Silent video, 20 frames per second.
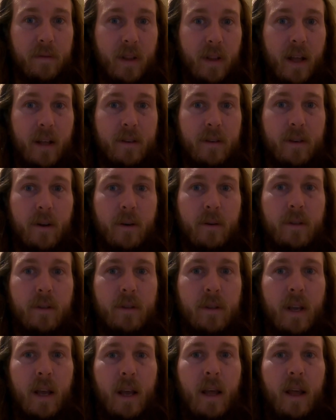flat
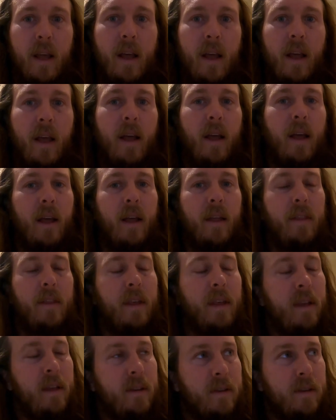stones.
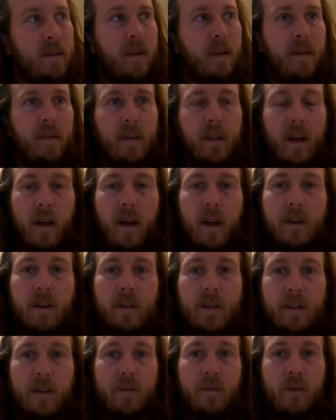These are
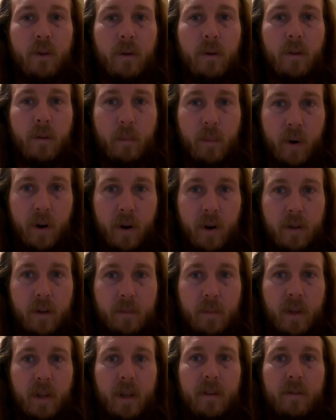just a few of the burials
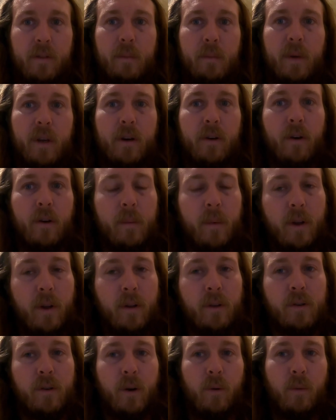believed to be
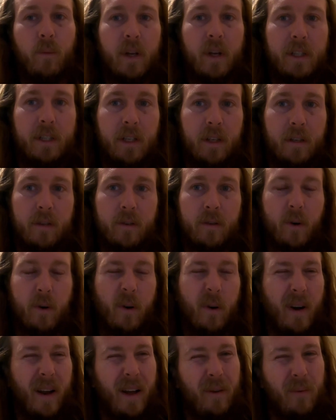criminals or witches
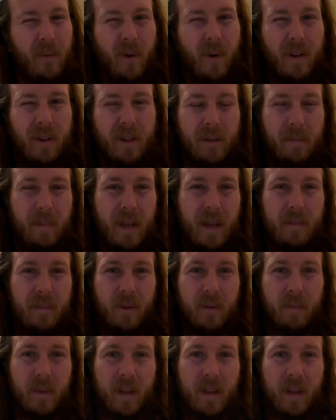or unwanted people